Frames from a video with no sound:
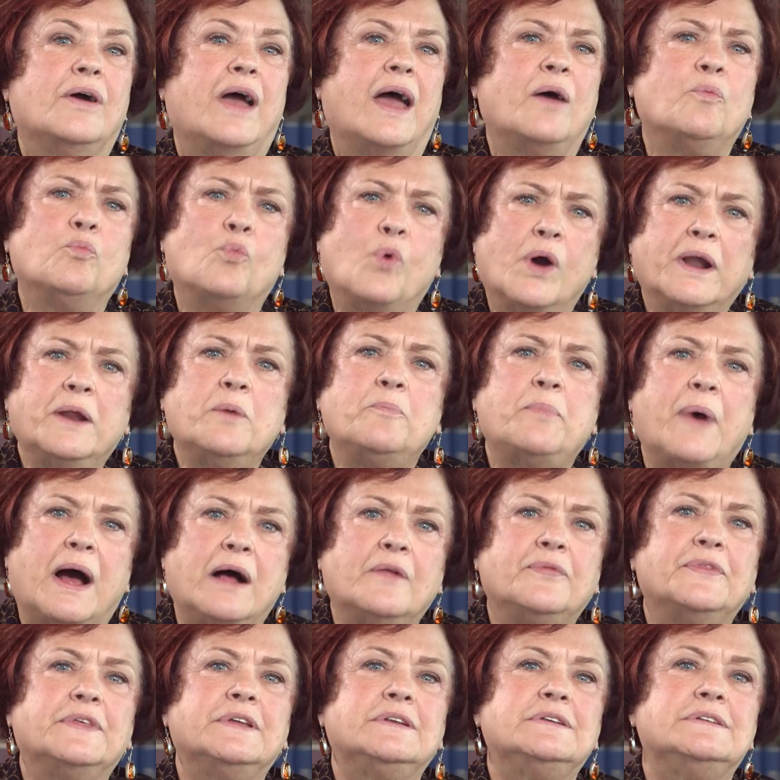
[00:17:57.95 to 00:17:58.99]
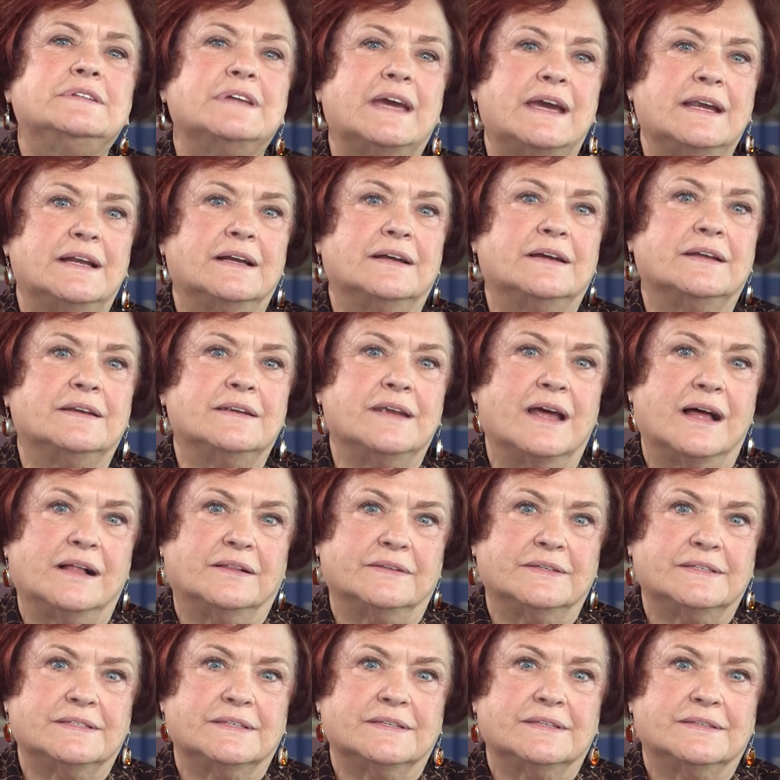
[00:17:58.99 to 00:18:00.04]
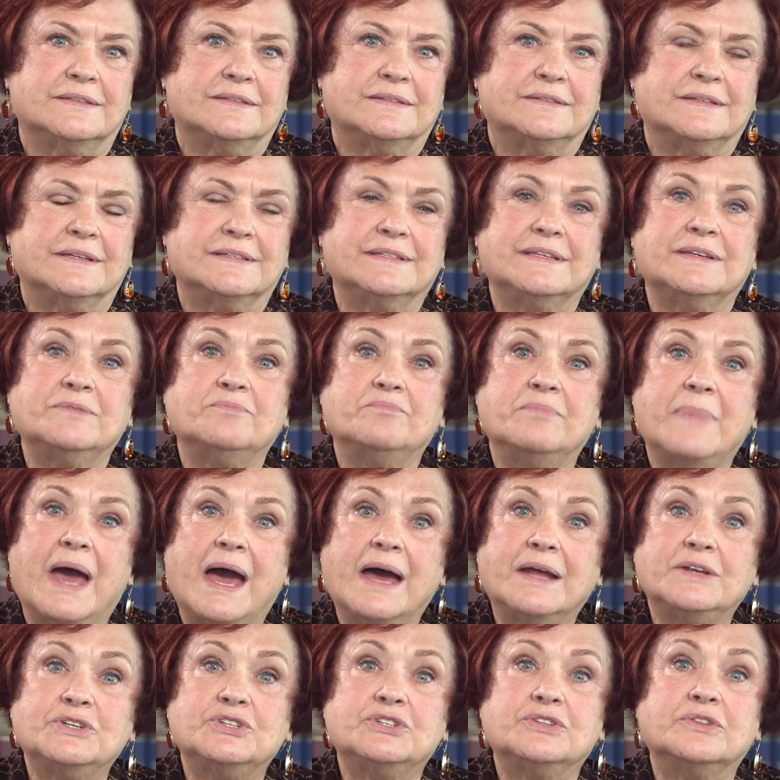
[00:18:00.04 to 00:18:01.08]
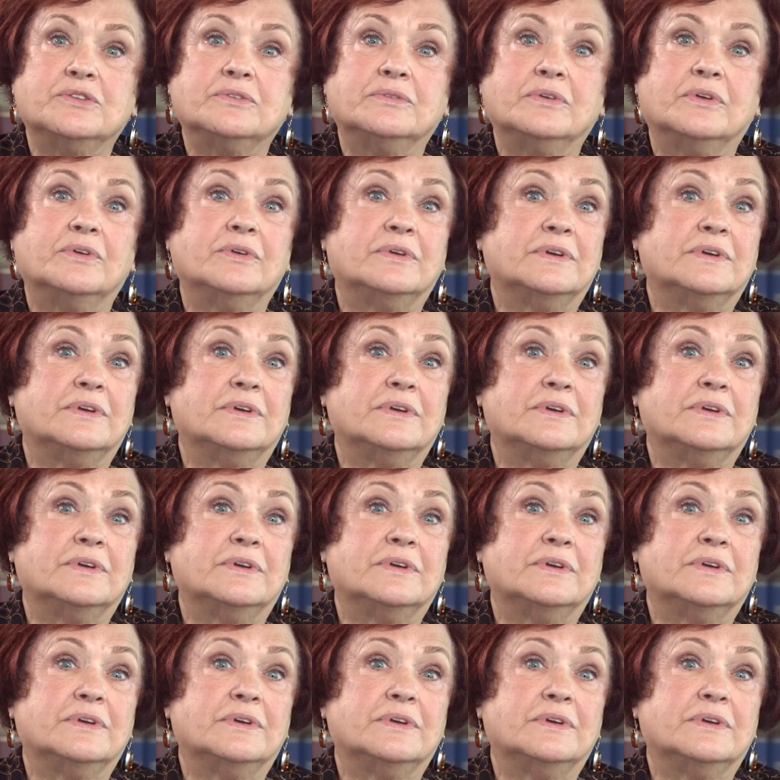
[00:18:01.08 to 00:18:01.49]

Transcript: And what about the data analysis? Does it match the